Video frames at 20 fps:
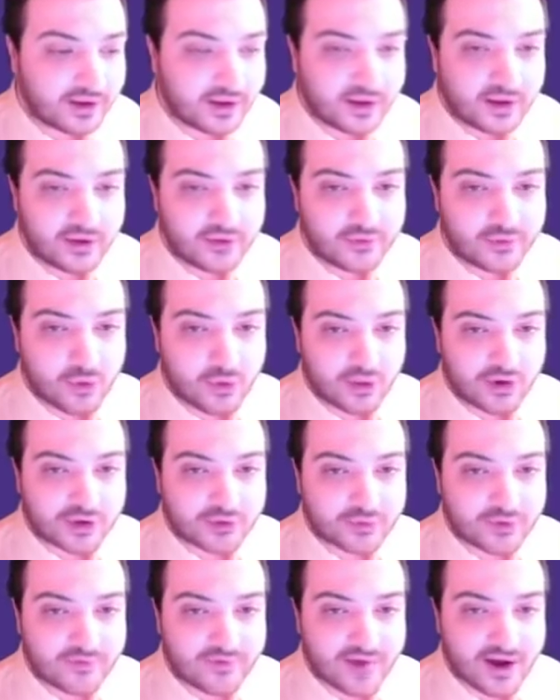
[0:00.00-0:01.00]
Of course,
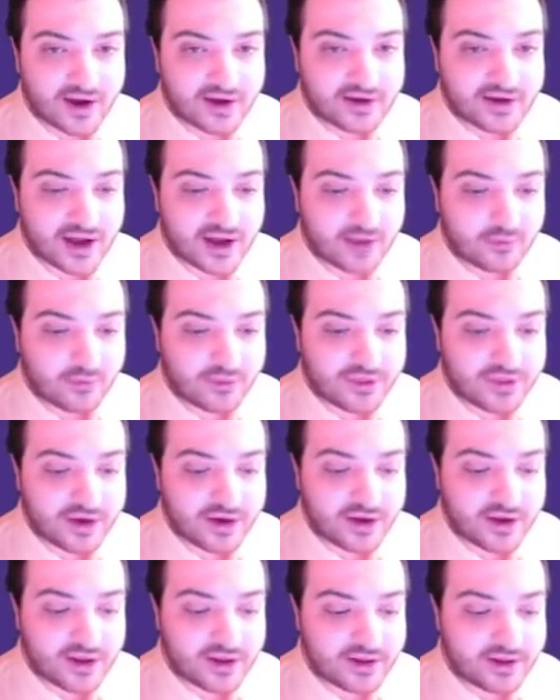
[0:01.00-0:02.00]
we find out with
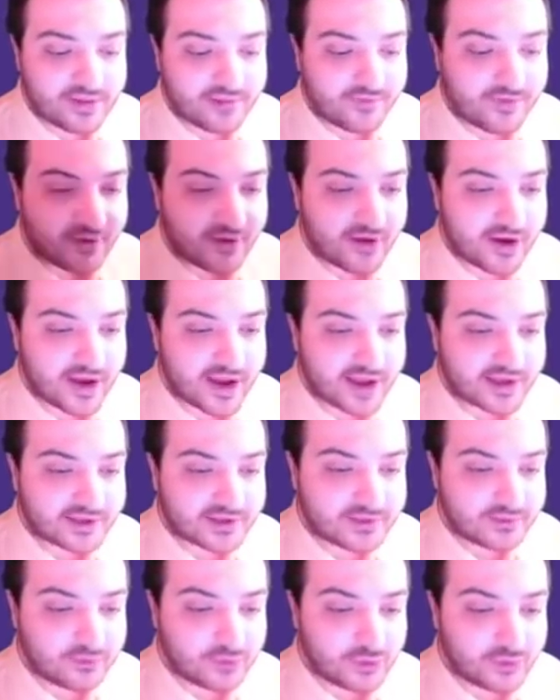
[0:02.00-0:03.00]
the very
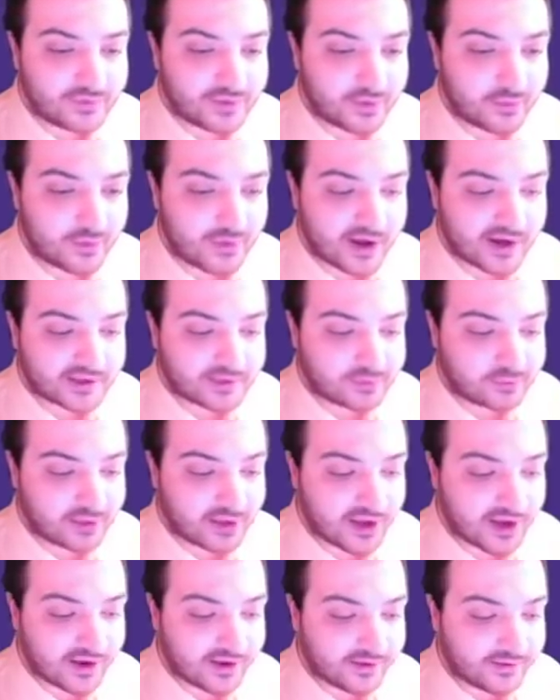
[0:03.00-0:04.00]
next move that white is
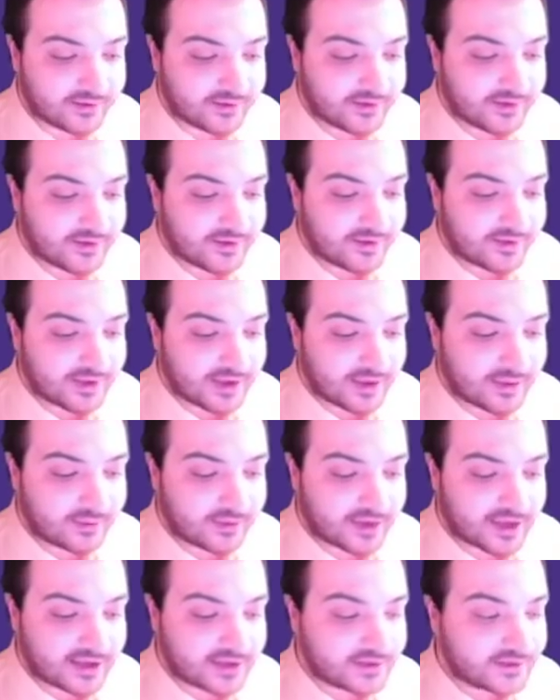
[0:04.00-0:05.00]
playing, and
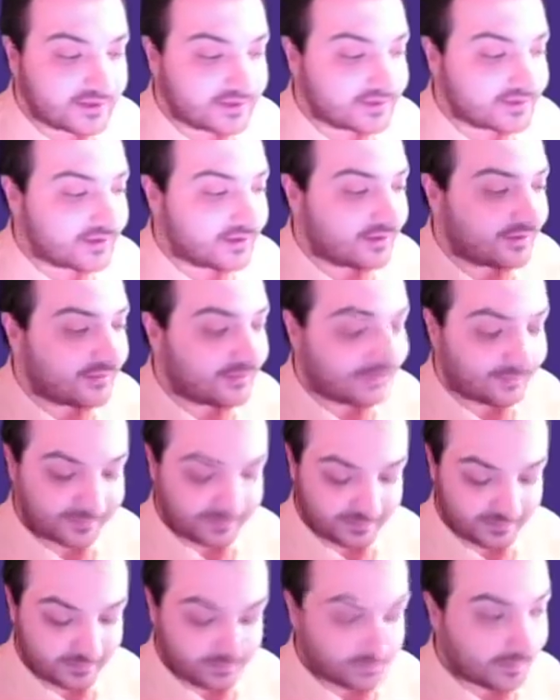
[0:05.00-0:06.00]
it is
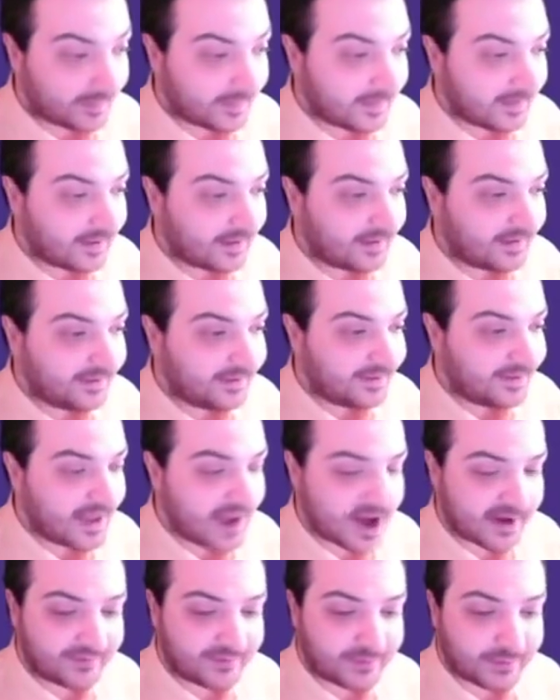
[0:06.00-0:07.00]

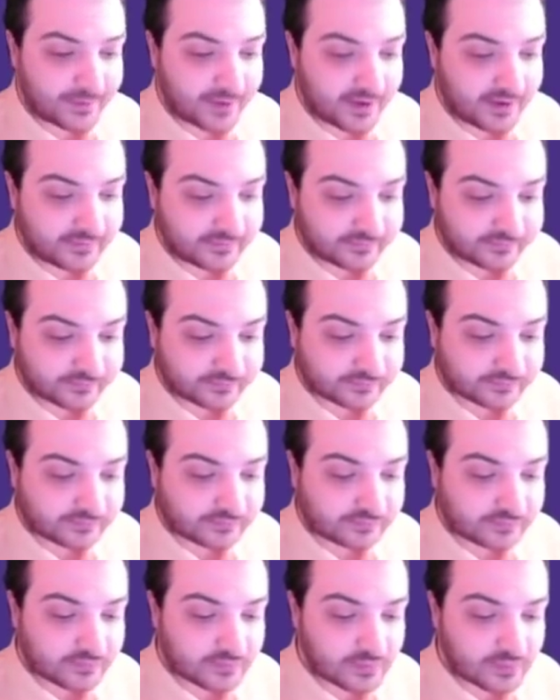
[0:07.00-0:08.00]
knight f3.
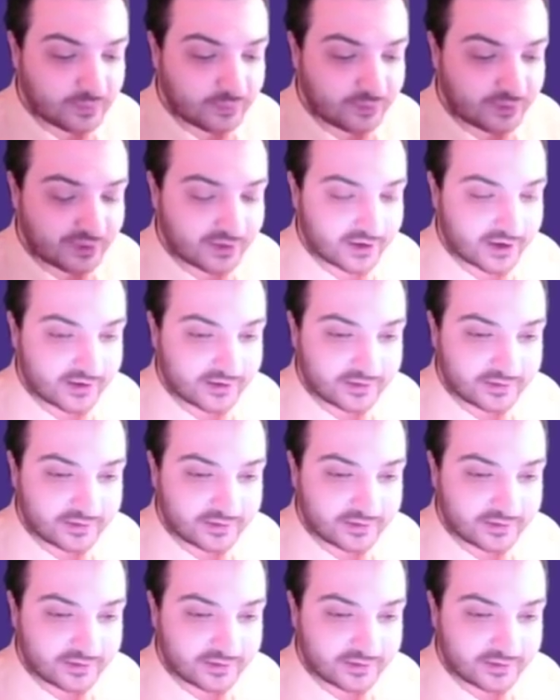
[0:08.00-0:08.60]
Brilliant.